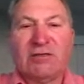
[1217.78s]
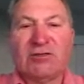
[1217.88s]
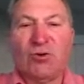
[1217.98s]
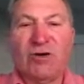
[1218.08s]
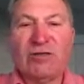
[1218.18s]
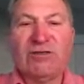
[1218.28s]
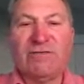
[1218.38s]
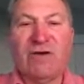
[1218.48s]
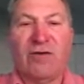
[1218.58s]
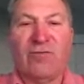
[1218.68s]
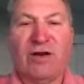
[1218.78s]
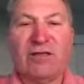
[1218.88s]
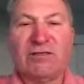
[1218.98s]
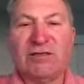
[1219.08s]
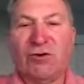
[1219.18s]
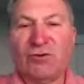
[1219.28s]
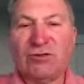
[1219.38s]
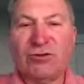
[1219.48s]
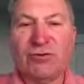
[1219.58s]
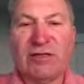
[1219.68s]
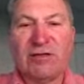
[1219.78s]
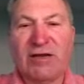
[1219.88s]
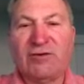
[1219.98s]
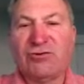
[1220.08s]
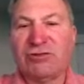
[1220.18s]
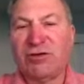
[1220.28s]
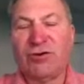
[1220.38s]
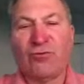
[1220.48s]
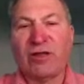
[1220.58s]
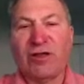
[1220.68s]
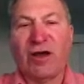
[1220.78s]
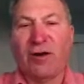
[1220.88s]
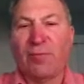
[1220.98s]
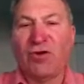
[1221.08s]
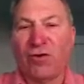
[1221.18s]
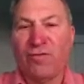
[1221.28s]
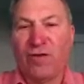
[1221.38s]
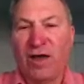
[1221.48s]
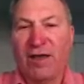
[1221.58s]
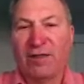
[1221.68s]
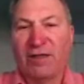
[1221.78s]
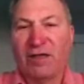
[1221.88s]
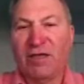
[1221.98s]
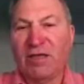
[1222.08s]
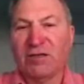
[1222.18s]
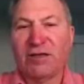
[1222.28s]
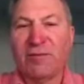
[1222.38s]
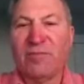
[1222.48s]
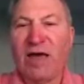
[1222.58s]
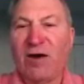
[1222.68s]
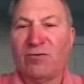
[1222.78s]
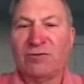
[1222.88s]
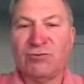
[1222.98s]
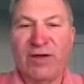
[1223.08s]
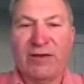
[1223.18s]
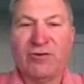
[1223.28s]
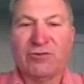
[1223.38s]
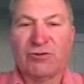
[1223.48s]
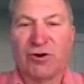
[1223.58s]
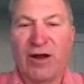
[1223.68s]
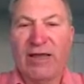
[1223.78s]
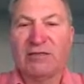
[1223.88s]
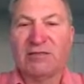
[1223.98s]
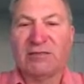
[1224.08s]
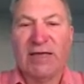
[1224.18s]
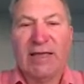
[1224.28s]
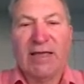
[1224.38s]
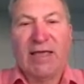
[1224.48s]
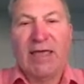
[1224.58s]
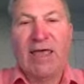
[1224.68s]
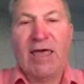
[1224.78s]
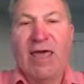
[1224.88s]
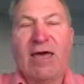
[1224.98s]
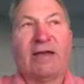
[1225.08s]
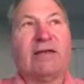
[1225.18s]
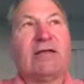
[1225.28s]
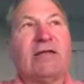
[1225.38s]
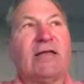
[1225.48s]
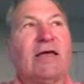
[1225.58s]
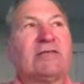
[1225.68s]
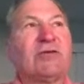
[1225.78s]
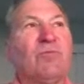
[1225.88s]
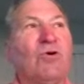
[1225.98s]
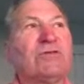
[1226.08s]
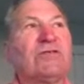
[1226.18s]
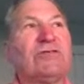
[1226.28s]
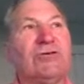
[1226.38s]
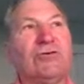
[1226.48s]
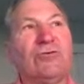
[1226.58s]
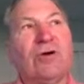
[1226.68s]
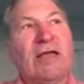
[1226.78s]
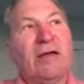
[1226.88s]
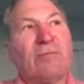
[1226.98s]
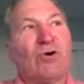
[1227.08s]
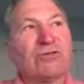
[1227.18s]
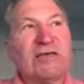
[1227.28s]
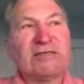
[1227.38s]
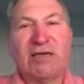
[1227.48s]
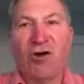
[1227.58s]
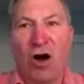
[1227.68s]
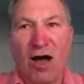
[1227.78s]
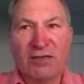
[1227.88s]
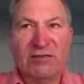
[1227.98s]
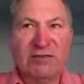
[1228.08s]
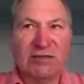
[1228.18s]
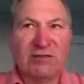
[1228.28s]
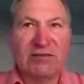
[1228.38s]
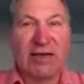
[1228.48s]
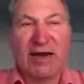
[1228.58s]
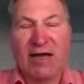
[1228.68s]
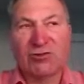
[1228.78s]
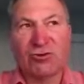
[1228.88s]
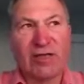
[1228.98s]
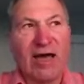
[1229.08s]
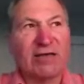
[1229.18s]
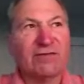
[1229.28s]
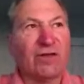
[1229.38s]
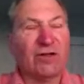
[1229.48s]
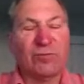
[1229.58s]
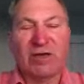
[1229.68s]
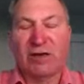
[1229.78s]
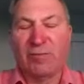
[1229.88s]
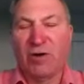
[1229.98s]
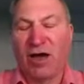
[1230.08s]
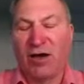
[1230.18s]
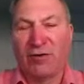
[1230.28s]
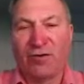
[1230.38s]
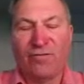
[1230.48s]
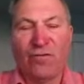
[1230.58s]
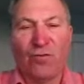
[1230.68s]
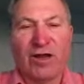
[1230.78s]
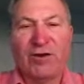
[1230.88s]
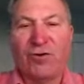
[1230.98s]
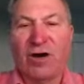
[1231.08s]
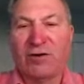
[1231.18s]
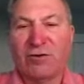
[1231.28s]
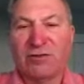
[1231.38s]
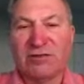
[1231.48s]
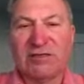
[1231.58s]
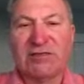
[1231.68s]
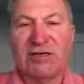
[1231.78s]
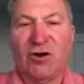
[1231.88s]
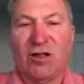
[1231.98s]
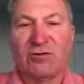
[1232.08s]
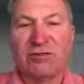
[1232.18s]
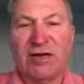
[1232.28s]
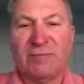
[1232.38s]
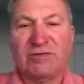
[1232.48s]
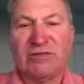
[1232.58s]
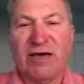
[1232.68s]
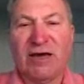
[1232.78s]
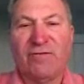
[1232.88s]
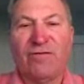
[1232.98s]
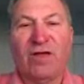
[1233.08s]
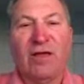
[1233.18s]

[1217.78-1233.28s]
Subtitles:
So once you've gotten rid of the CO2 and the nitrogen, you really are purifying the helium down to end user grades. And as opposed to processing costs in, say, a natural gas field being about $140 to $160 an MCF,